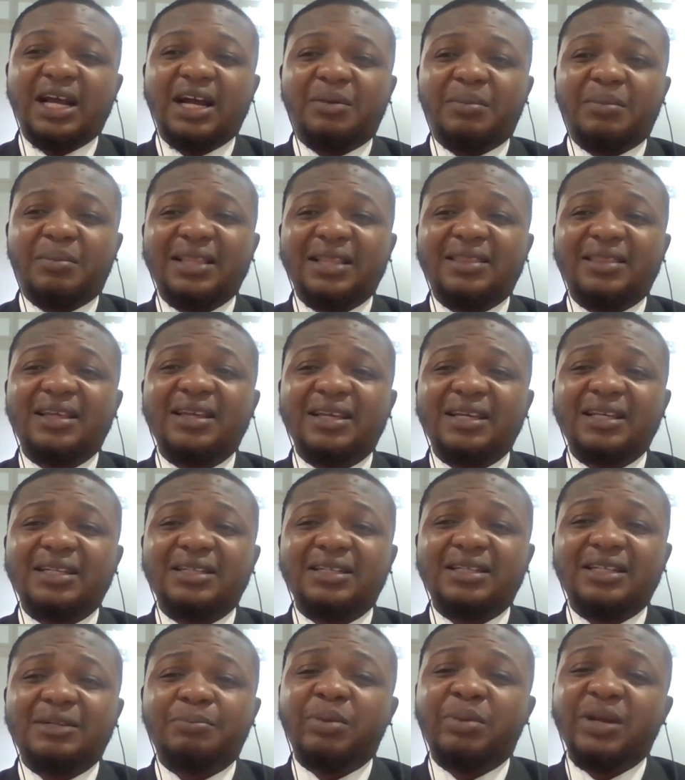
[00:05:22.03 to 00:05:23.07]
um, I think
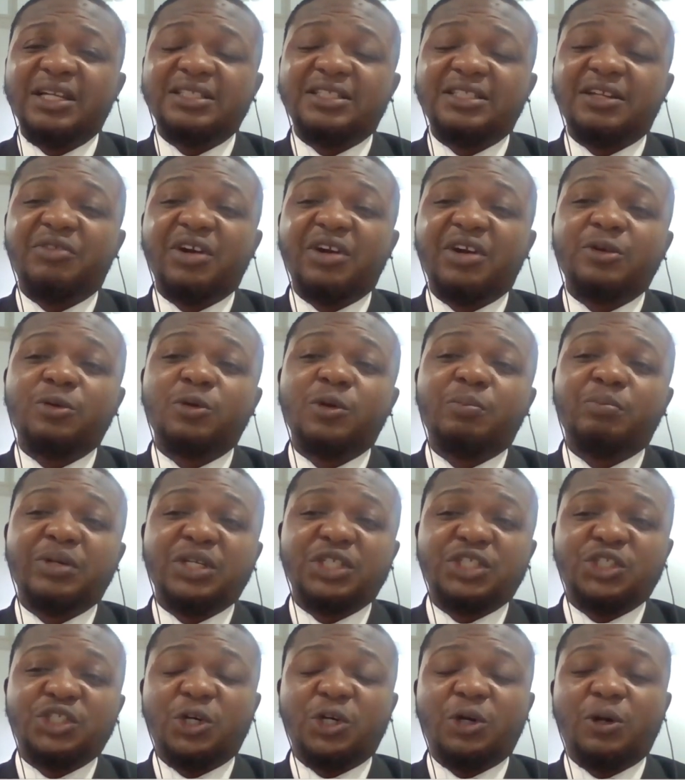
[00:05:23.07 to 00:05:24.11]
it, it paints a very good
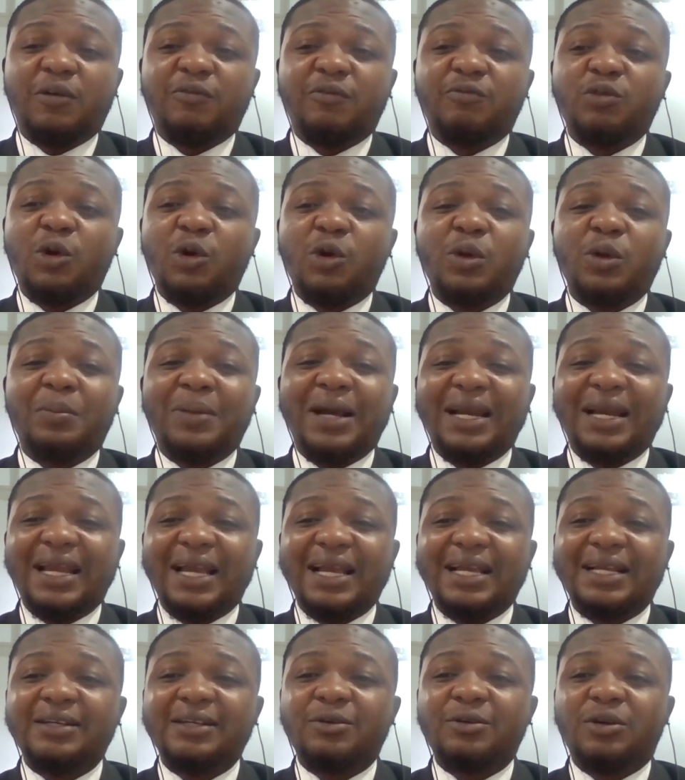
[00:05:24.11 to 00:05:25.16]
picture of what we might
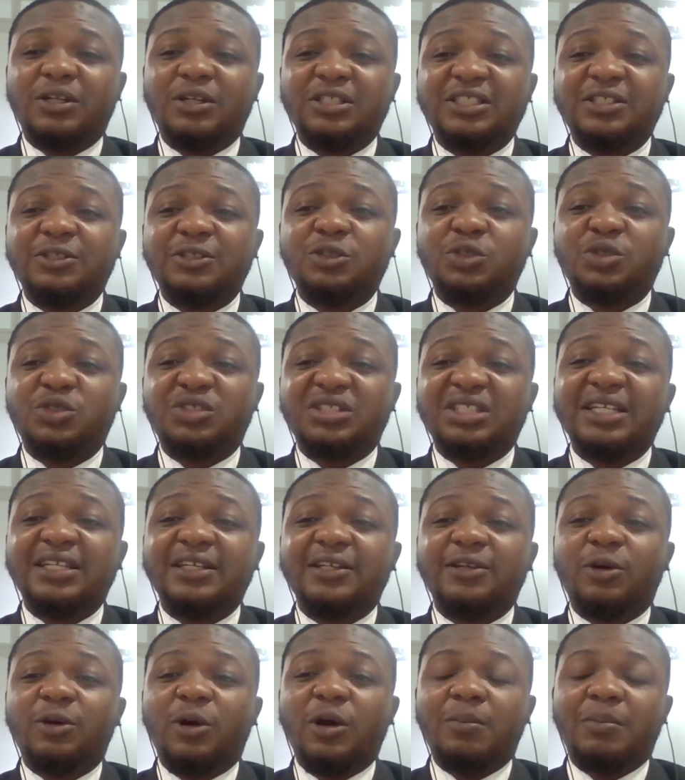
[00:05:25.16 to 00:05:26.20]
likely continue to see in
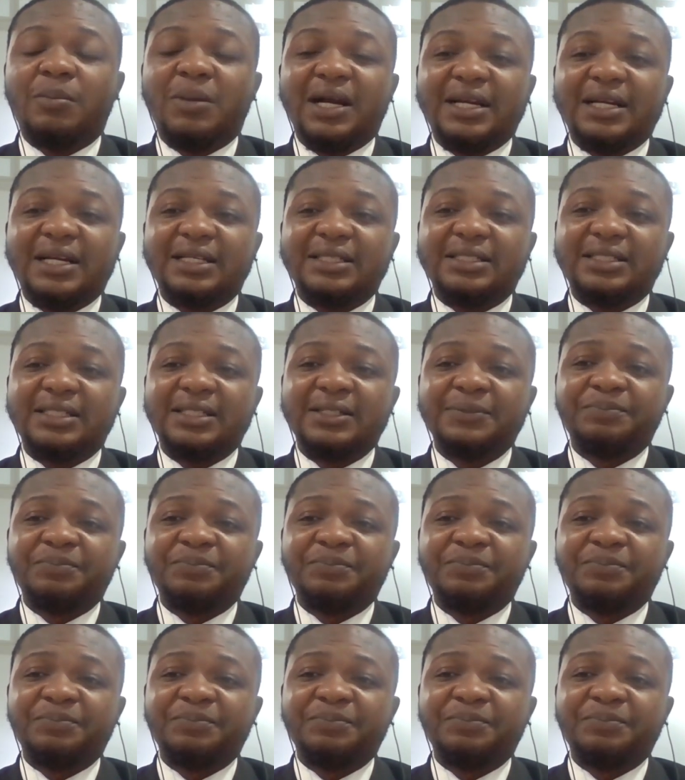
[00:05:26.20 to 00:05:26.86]
the oil market.